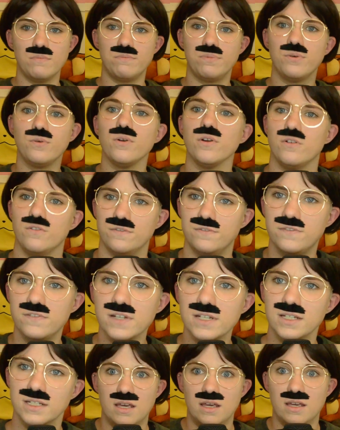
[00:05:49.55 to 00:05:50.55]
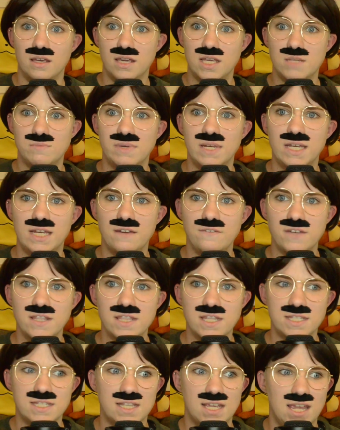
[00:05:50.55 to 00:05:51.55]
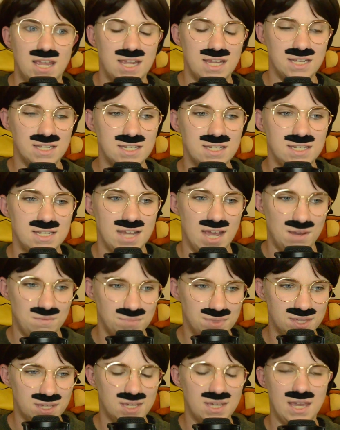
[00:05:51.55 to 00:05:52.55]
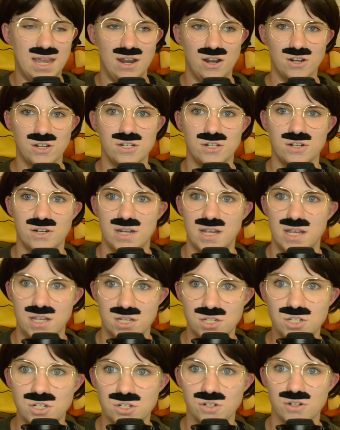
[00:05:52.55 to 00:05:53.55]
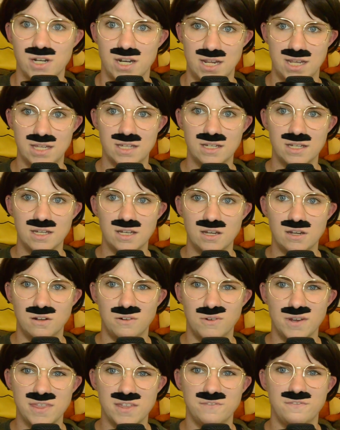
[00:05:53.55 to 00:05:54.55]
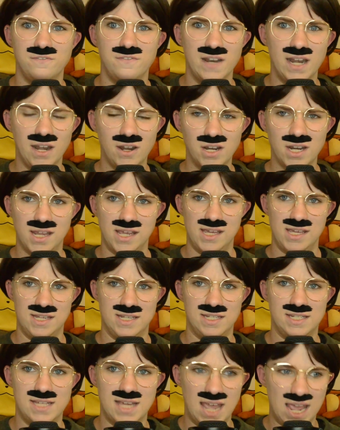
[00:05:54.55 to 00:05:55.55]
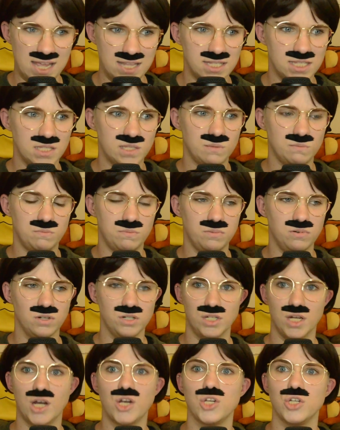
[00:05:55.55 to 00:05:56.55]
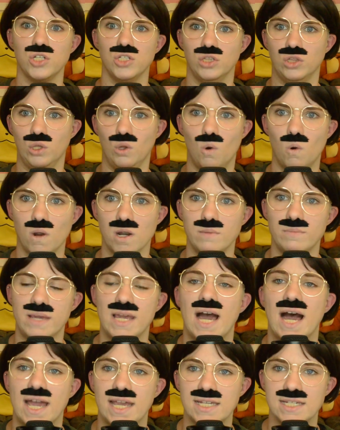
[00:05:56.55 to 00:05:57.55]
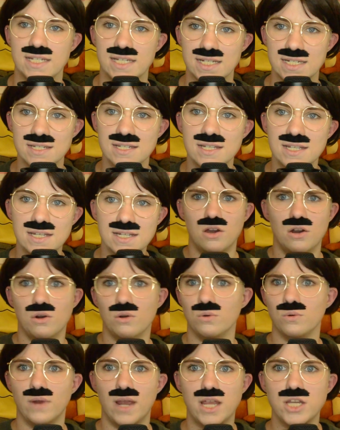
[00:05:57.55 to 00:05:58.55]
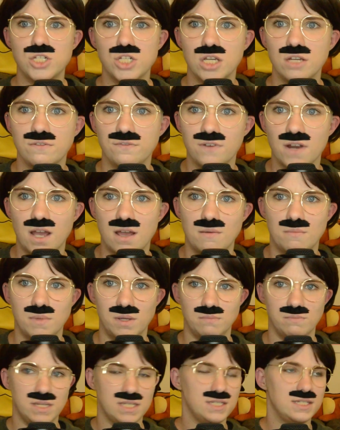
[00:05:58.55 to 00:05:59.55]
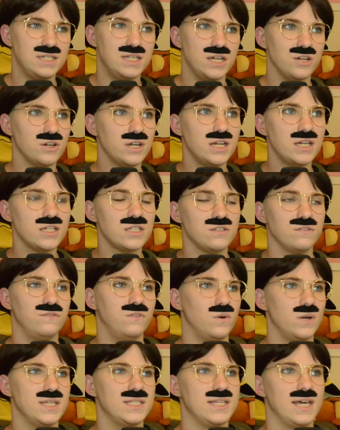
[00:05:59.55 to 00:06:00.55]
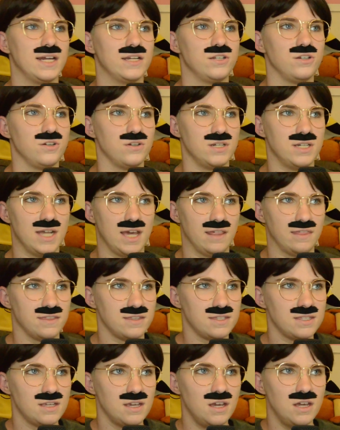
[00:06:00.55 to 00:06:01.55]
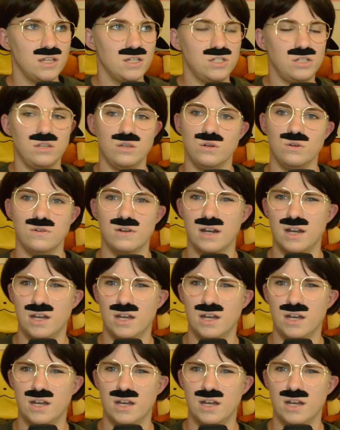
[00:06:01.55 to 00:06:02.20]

proof. He's been given this in depth character history with a very intense production lore behind it, ranging from mysterious voice actor deaths to